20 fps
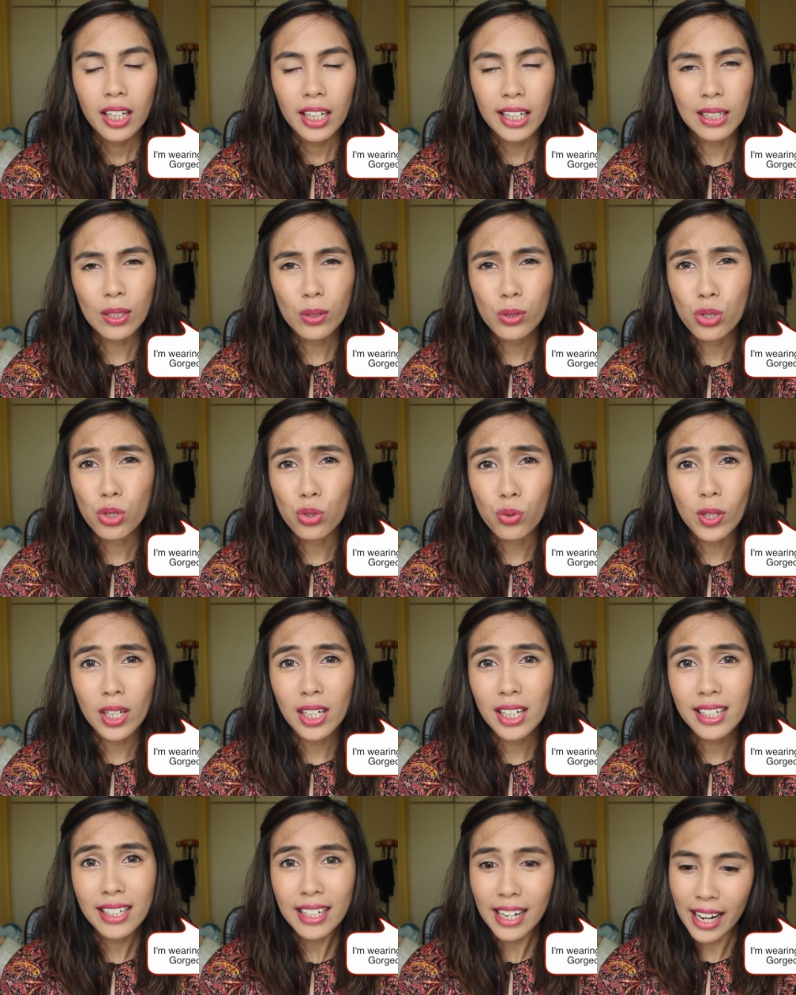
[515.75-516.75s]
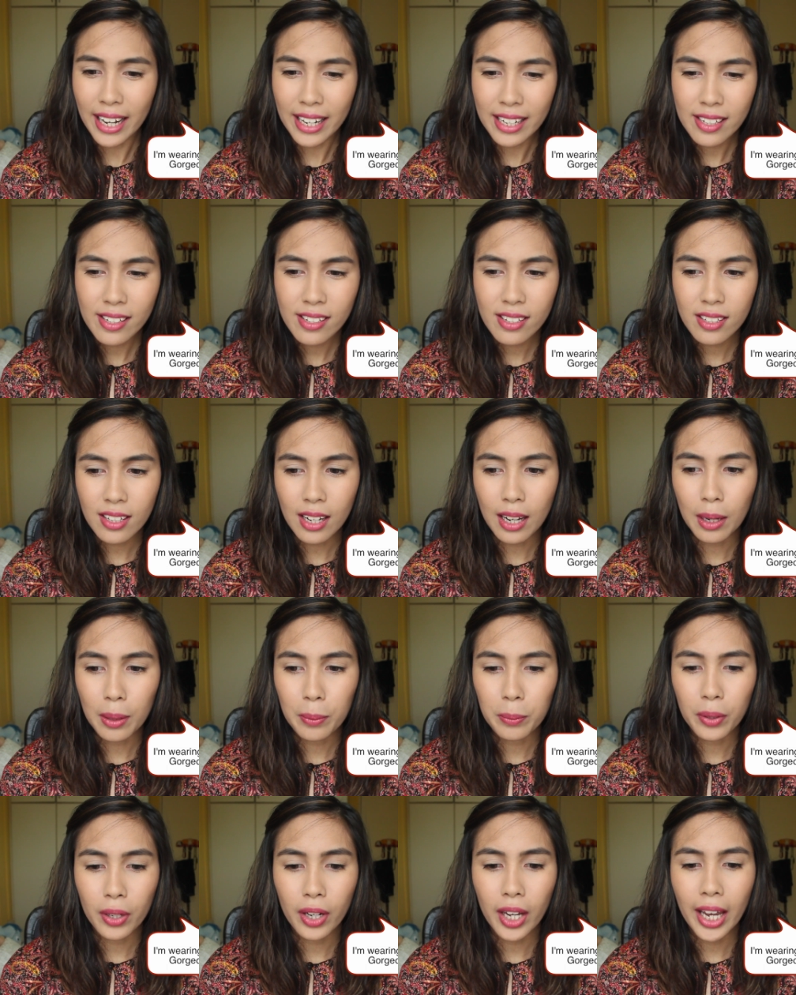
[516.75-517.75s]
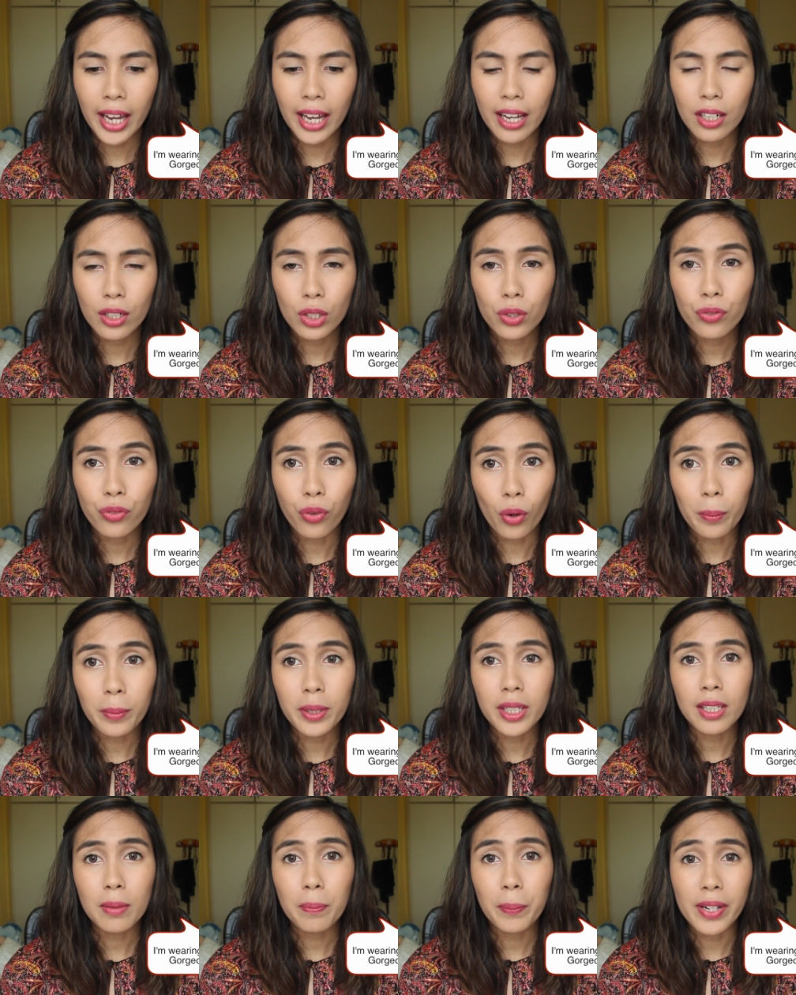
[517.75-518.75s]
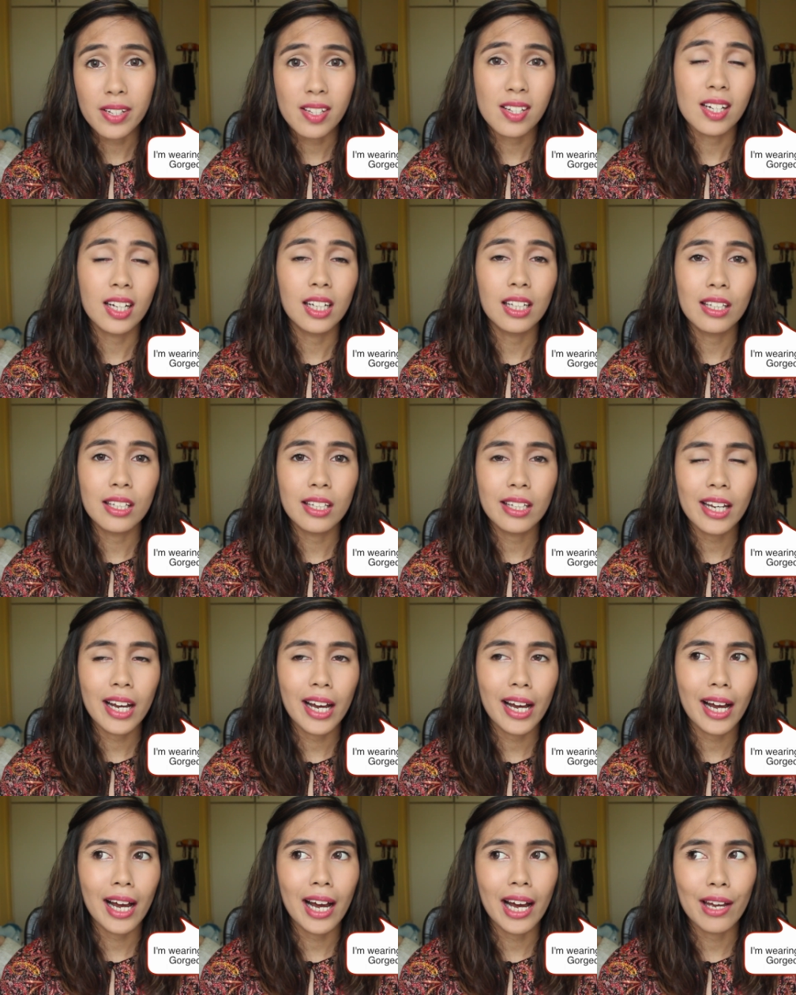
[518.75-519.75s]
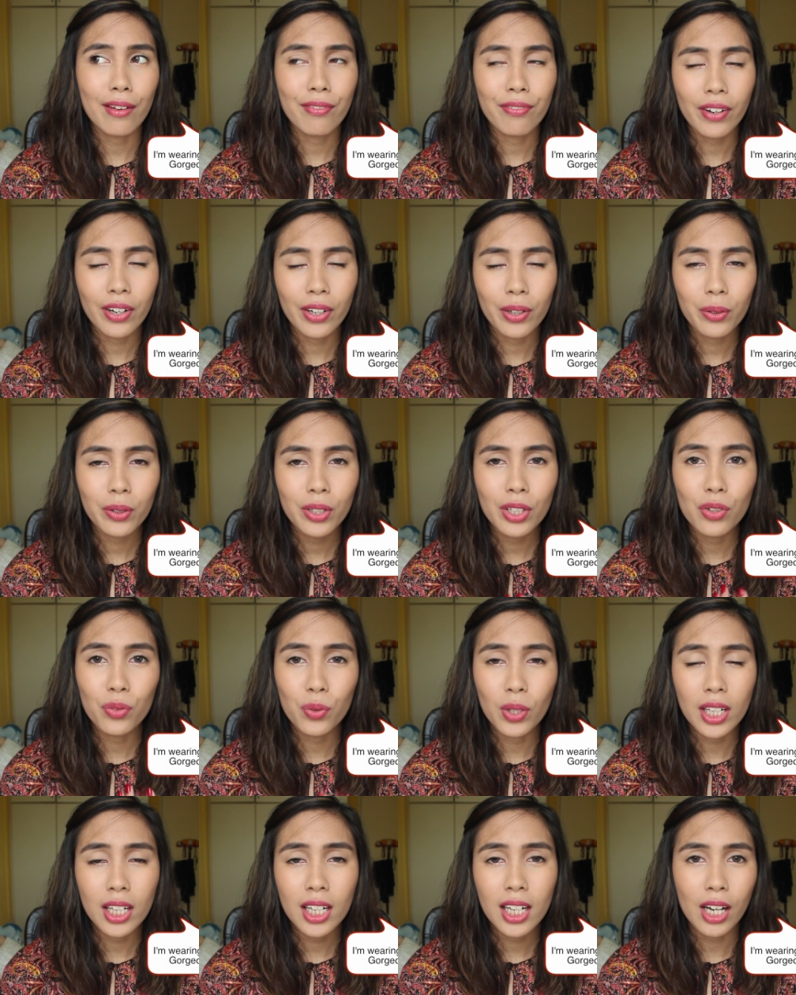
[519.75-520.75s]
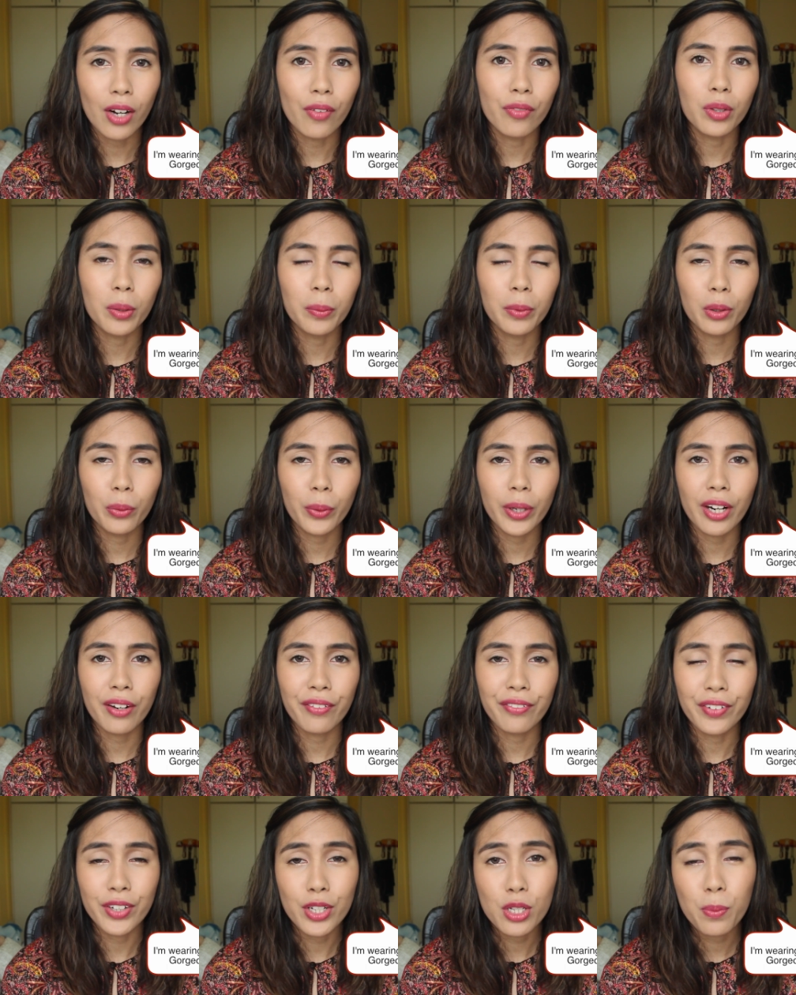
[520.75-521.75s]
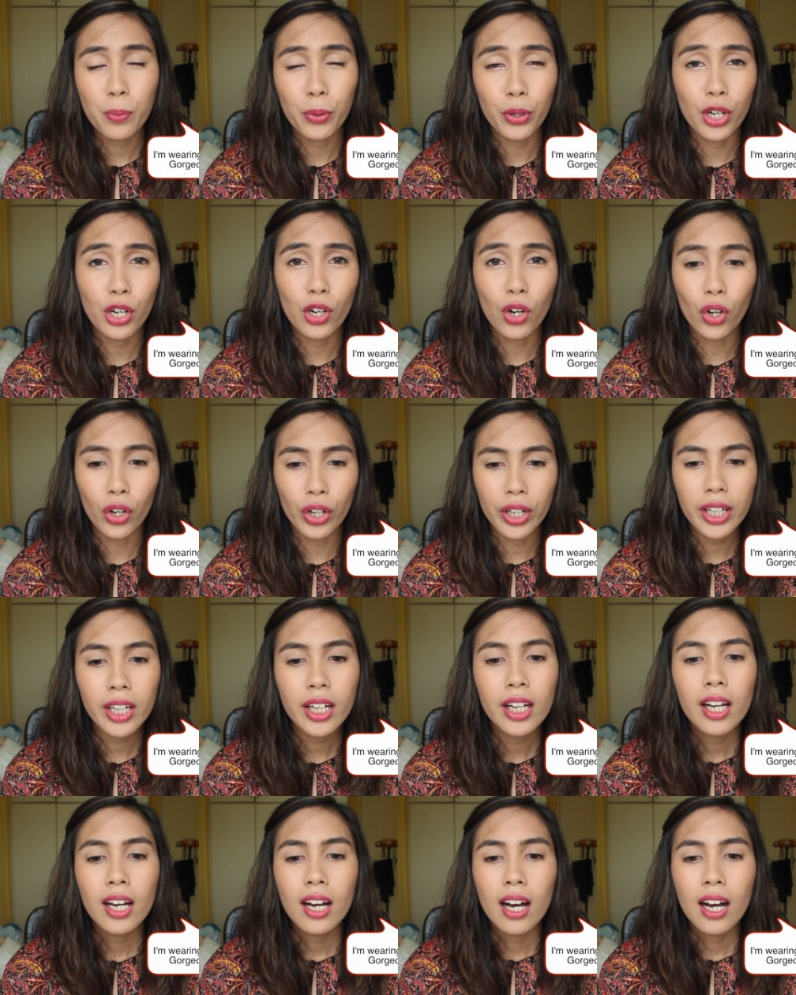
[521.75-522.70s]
It looks really nice um, and for me personally, I found it really comfortable when I first put it on.